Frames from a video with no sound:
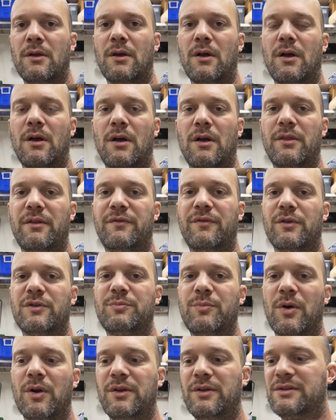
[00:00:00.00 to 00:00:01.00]
uh, the
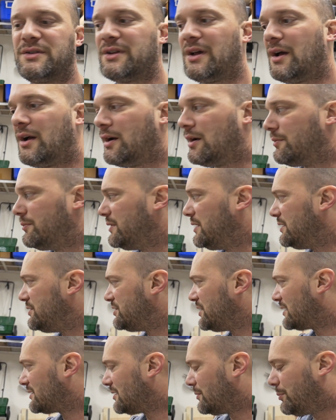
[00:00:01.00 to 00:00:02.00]
first part you saw me
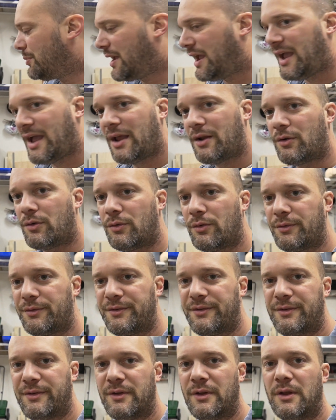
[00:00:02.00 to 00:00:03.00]
check the
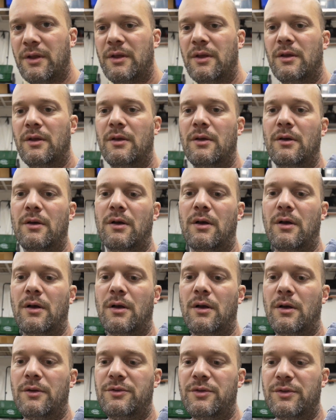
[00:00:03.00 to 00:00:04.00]
panels
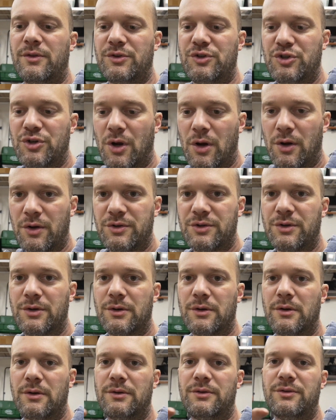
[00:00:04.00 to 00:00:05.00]
uh, to the
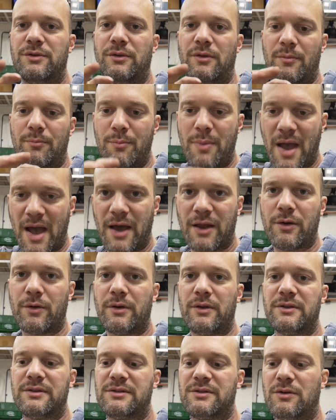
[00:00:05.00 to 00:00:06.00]
charger to the
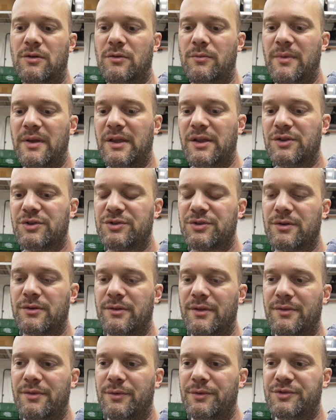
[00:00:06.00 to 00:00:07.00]
batteries. So making
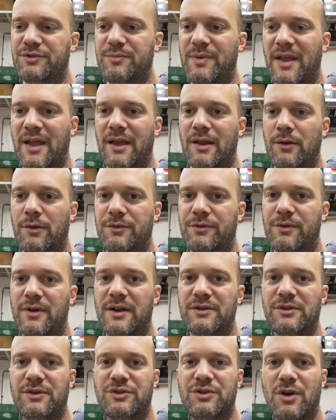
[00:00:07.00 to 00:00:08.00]
sure that those panels are
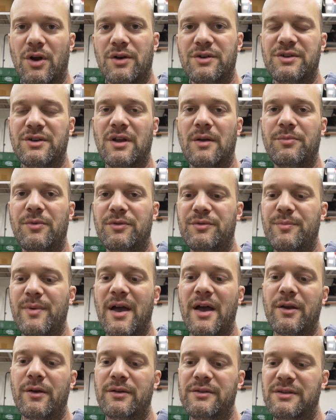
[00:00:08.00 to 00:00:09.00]
actually charging up those
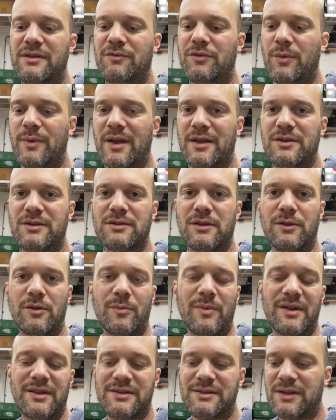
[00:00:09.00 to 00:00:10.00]
batteries. Even though we had just a
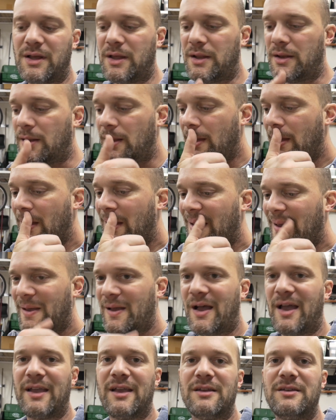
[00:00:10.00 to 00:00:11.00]
little bit of sun,
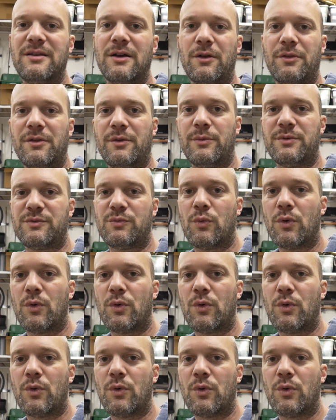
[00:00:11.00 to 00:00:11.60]
I could tell that it was